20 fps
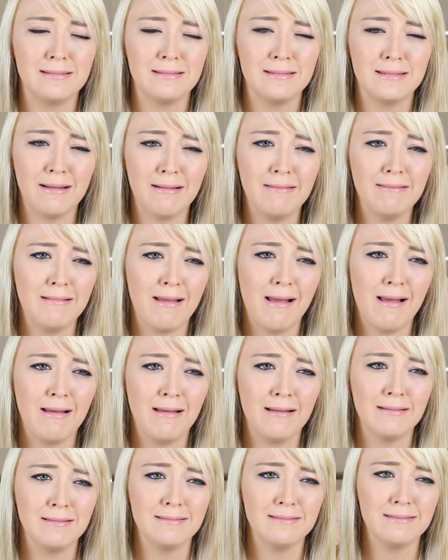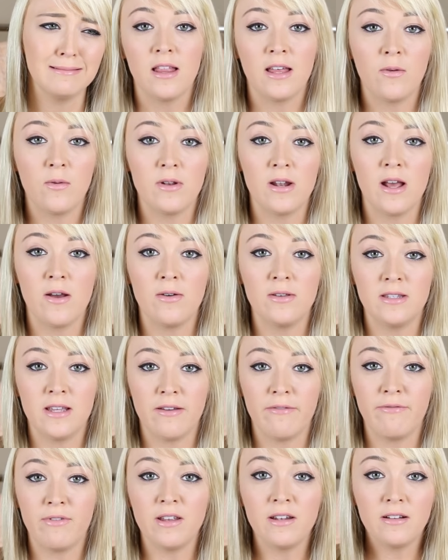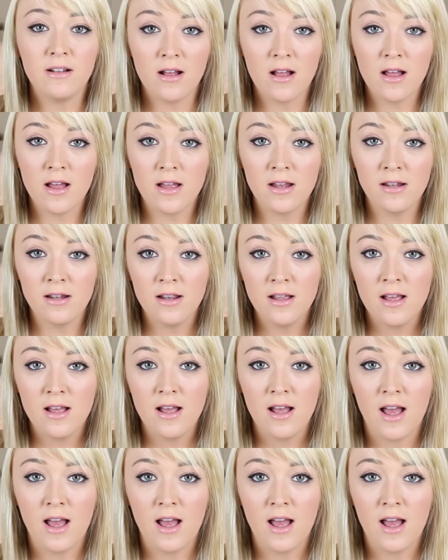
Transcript: so long. Like when I was at VidCon,